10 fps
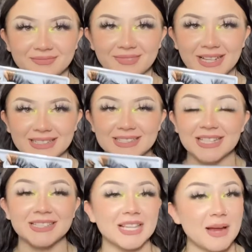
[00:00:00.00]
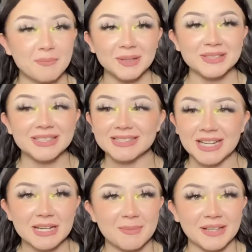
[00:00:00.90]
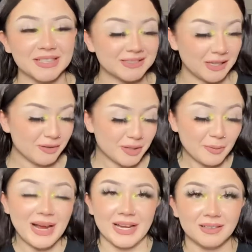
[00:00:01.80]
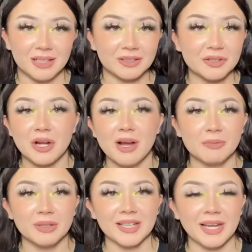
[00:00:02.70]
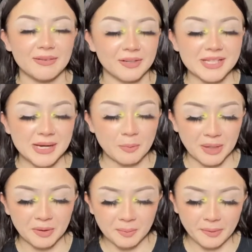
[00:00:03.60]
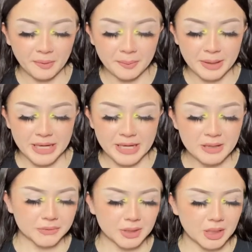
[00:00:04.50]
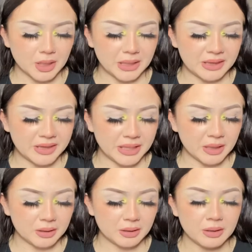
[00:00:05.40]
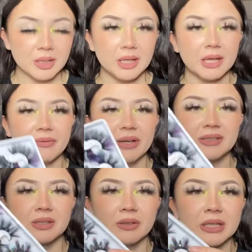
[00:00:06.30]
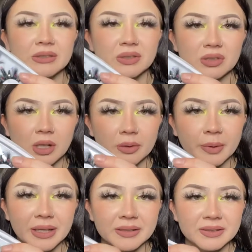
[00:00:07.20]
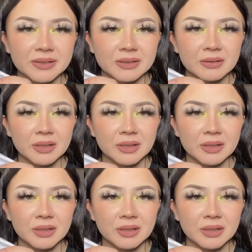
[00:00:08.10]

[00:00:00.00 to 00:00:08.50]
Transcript: that's these. I'm most excited about these. I don't know why. Like, they're not really everyday wearable, but I think if I saw these star ones